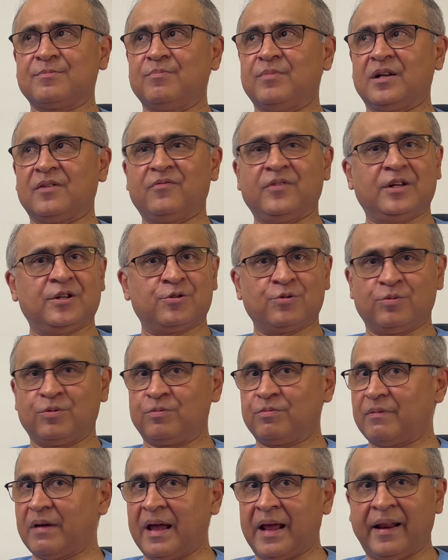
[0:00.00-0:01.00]
but we
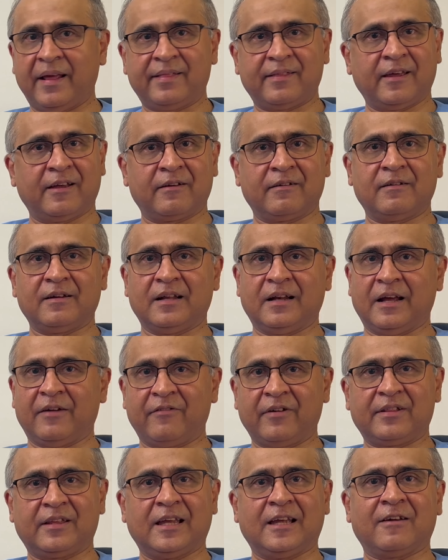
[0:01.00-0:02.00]
do anything and
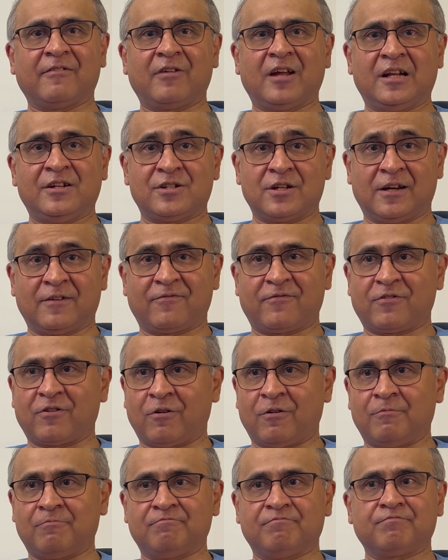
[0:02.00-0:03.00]
everything ranging
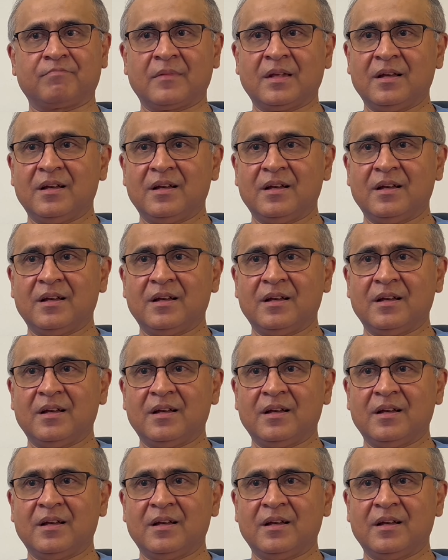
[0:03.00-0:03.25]
from